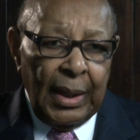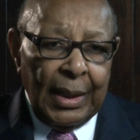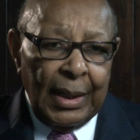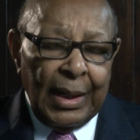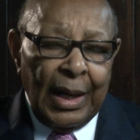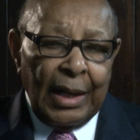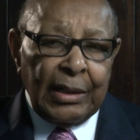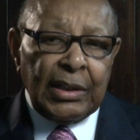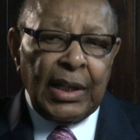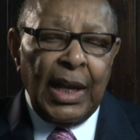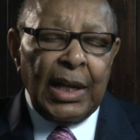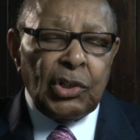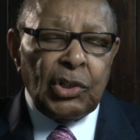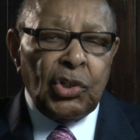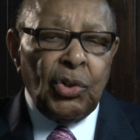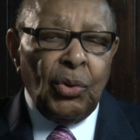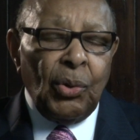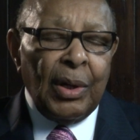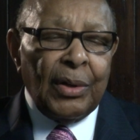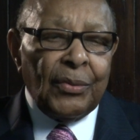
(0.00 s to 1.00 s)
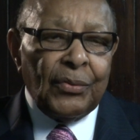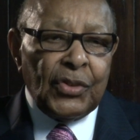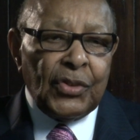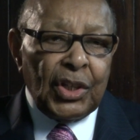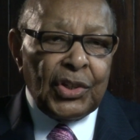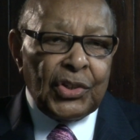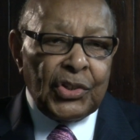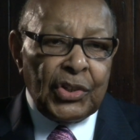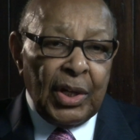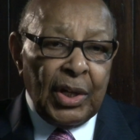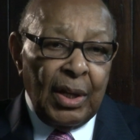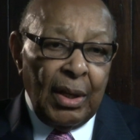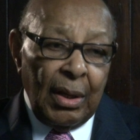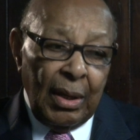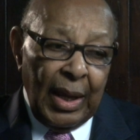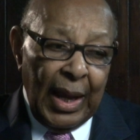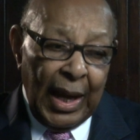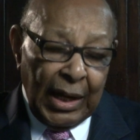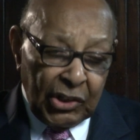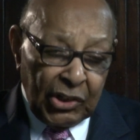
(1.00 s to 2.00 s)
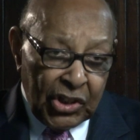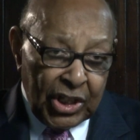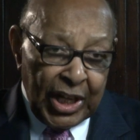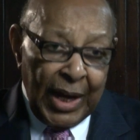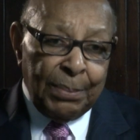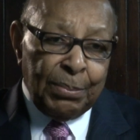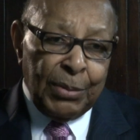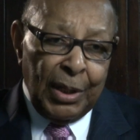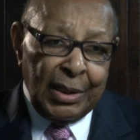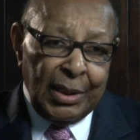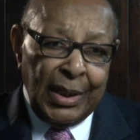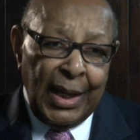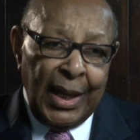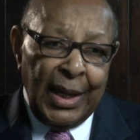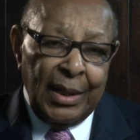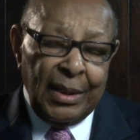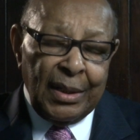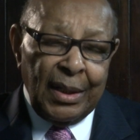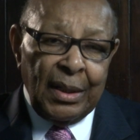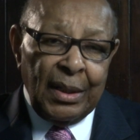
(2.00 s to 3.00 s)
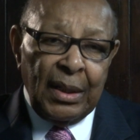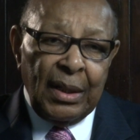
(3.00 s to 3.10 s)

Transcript: And I think to have just accepted that